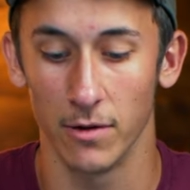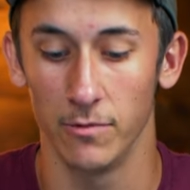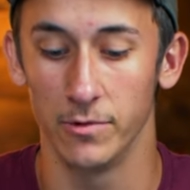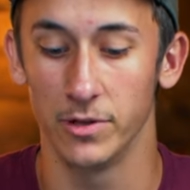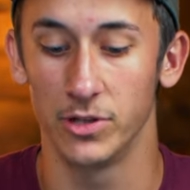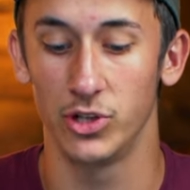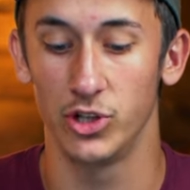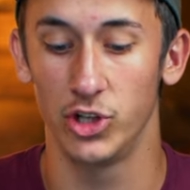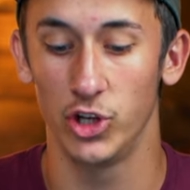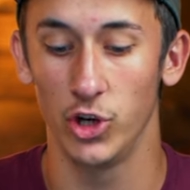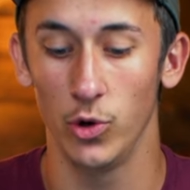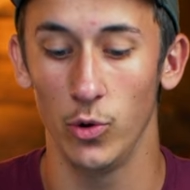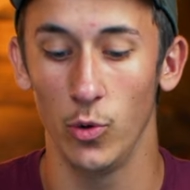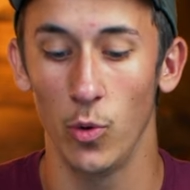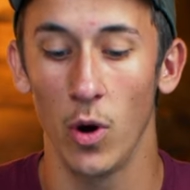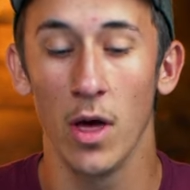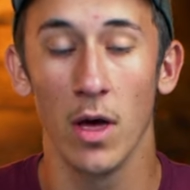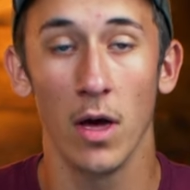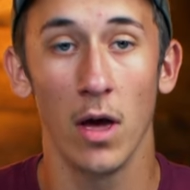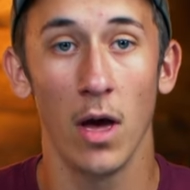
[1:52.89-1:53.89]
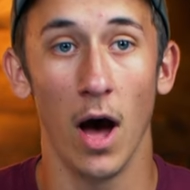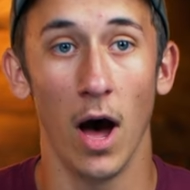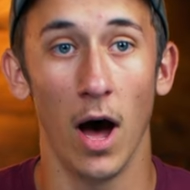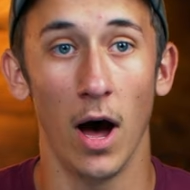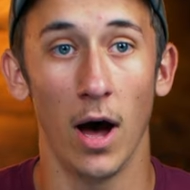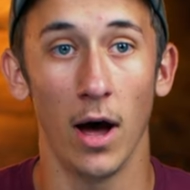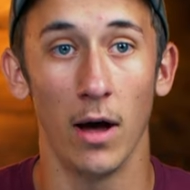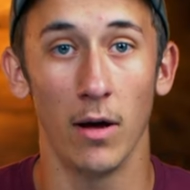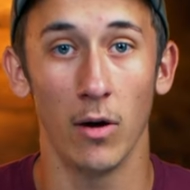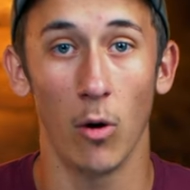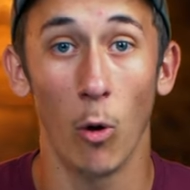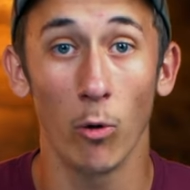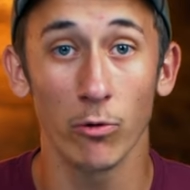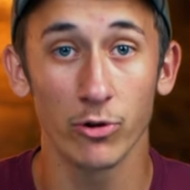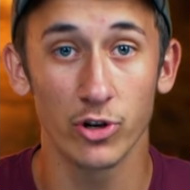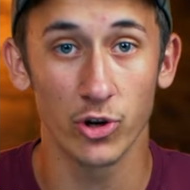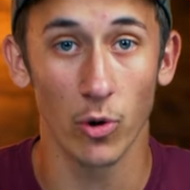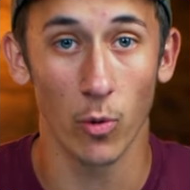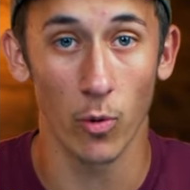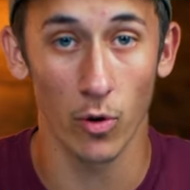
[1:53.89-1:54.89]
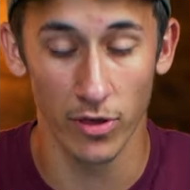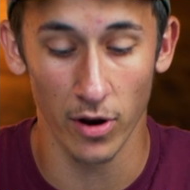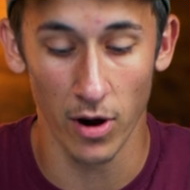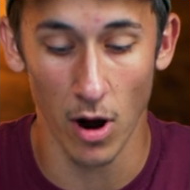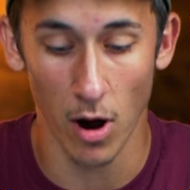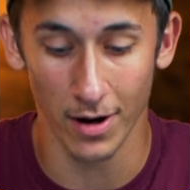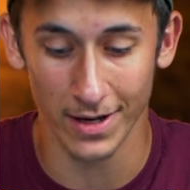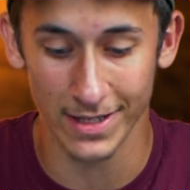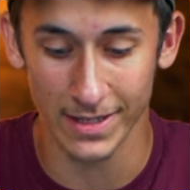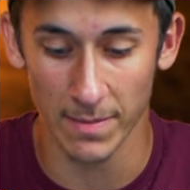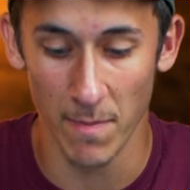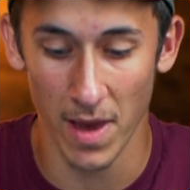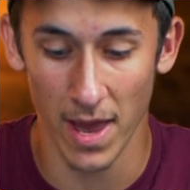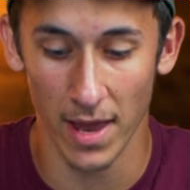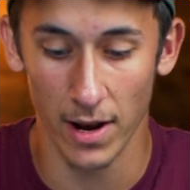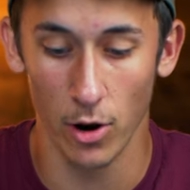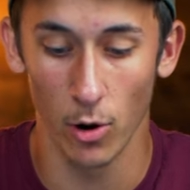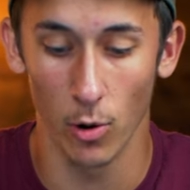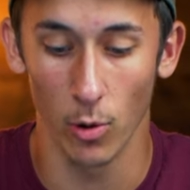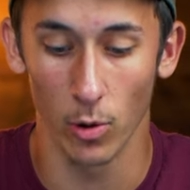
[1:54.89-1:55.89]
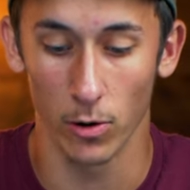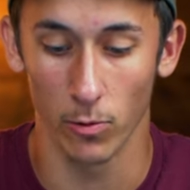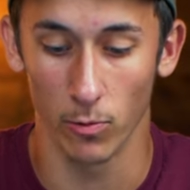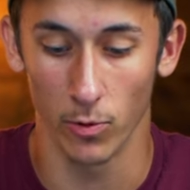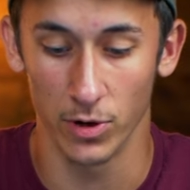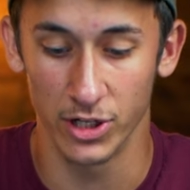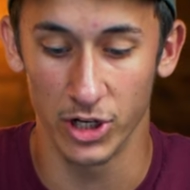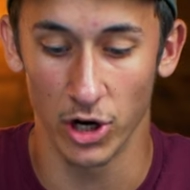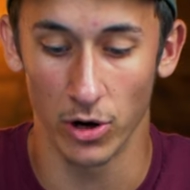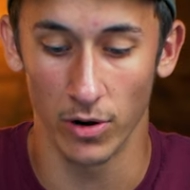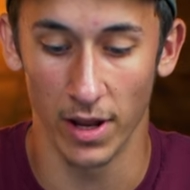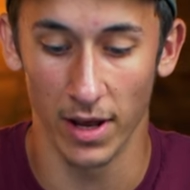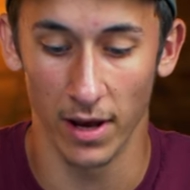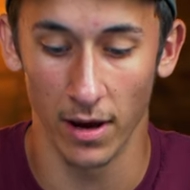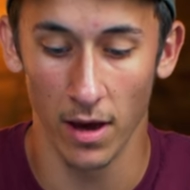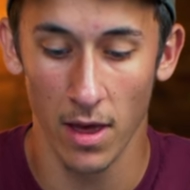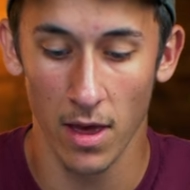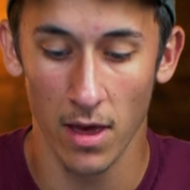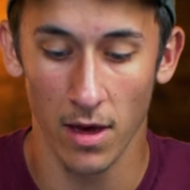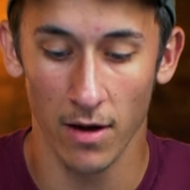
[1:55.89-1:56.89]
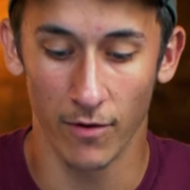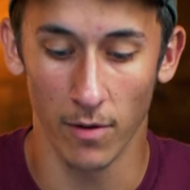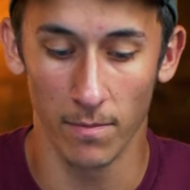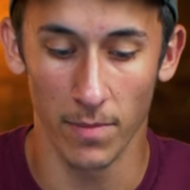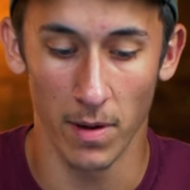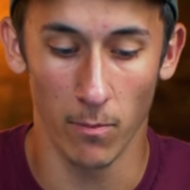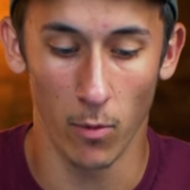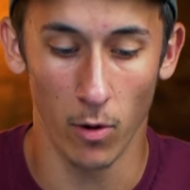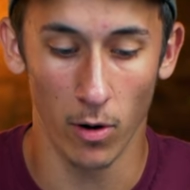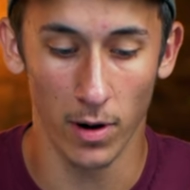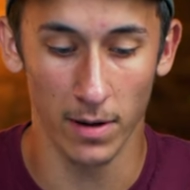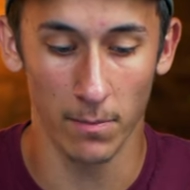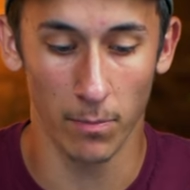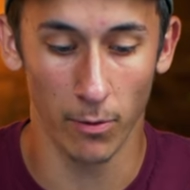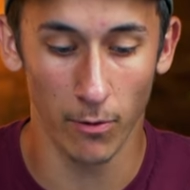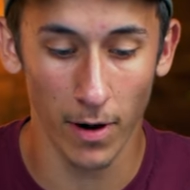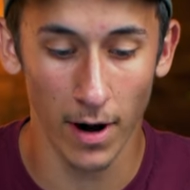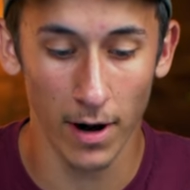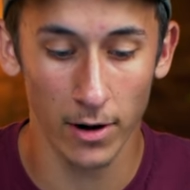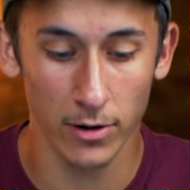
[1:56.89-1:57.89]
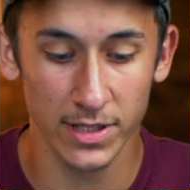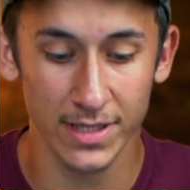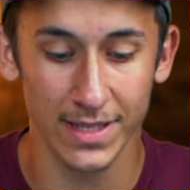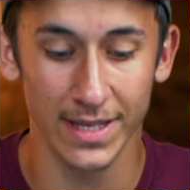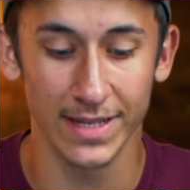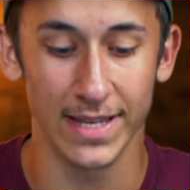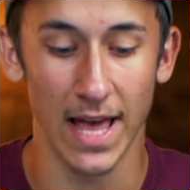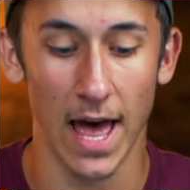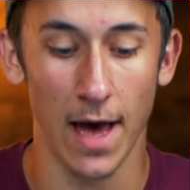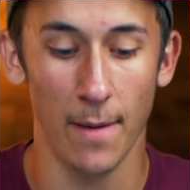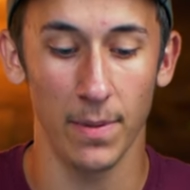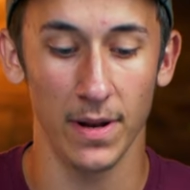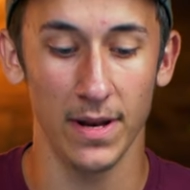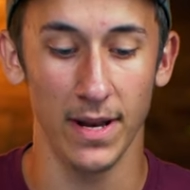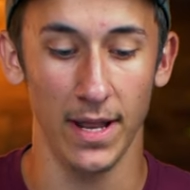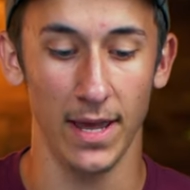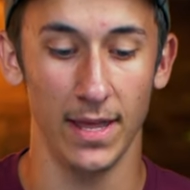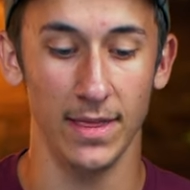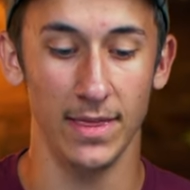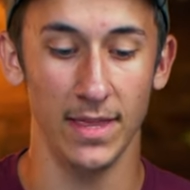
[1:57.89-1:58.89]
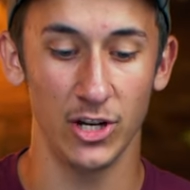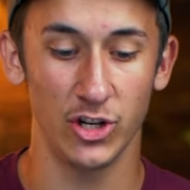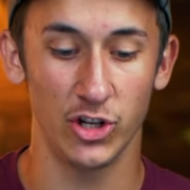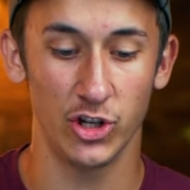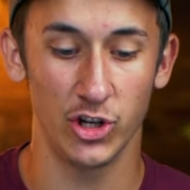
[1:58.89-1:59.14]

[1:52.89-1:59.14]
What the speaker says: It was two ultra-Orthodox men who were returning from the morning prayers. This happened in the